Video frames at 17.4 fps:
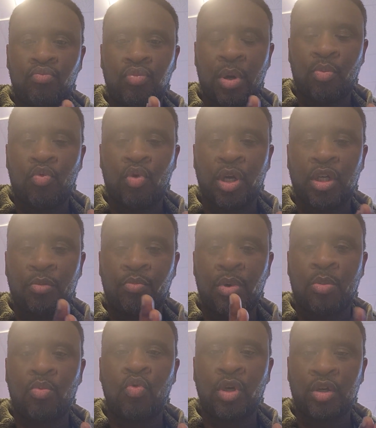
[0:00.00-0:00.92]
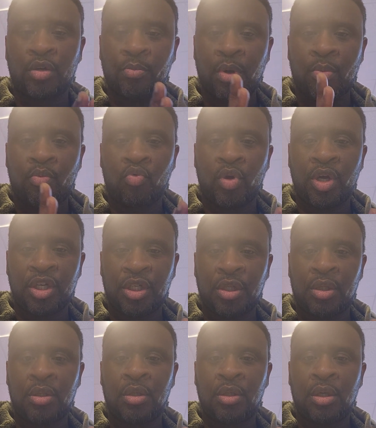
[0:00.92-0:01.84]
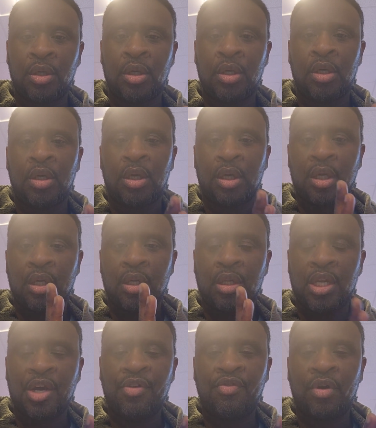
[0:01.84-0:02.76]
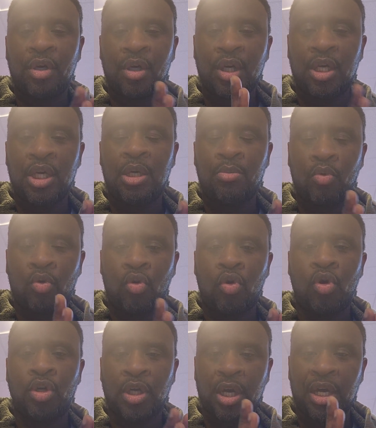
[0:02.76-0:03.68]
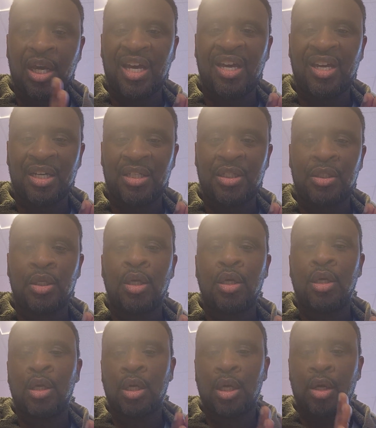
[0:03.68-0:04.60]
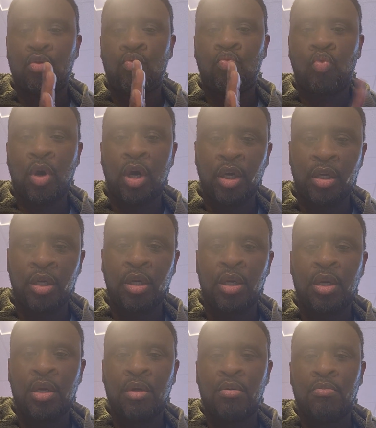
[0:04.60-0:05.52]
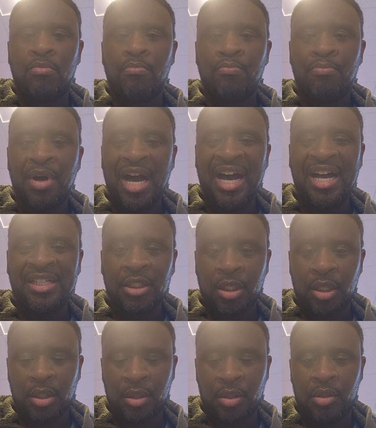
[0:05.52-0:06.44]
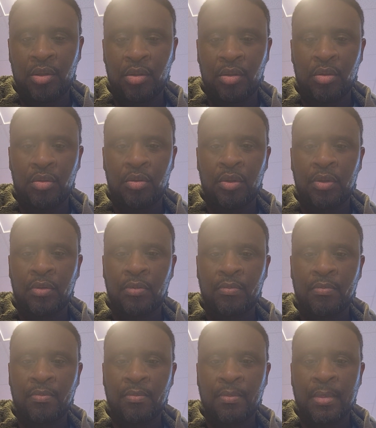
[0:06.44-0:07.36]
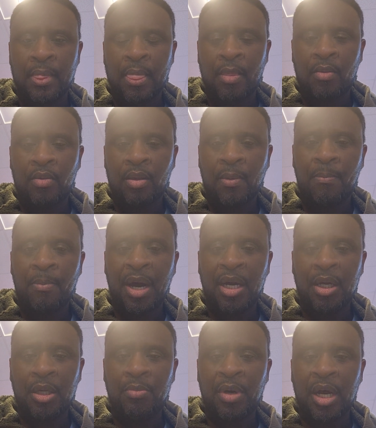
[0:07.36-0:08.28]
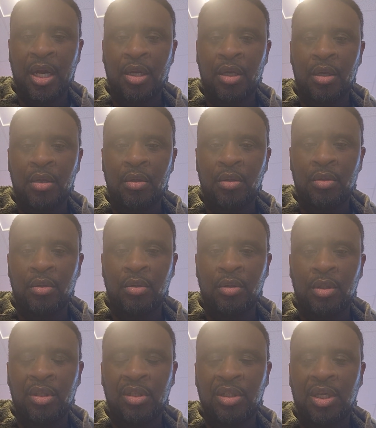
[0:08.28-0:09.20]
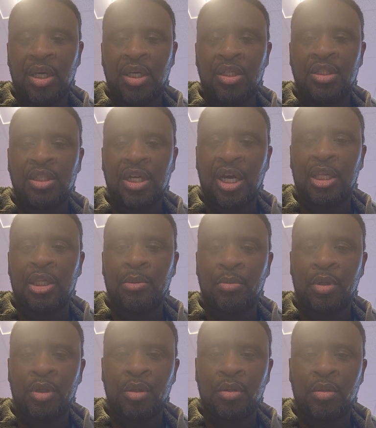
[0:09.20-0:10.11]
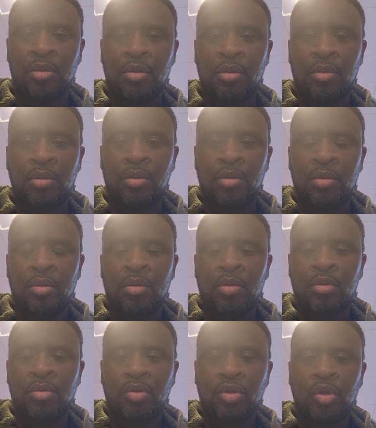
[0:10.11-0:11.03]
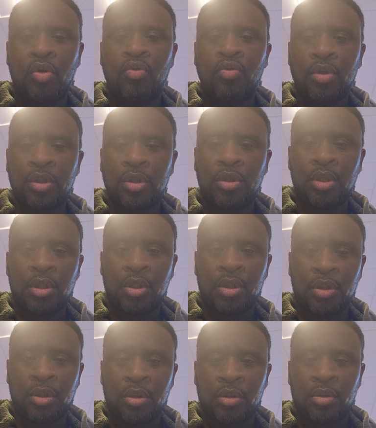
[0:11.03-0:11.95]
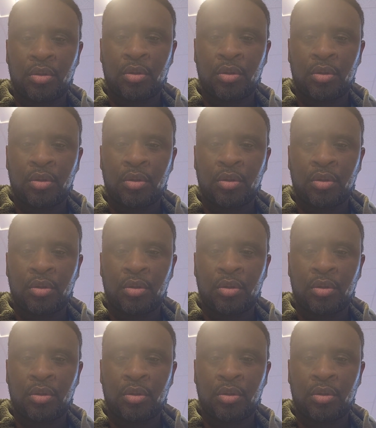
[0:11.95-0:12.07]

Preparation, preparation, preparation. Never keep all your eggs in one basket. The mighty, mighty King Solomon told us this.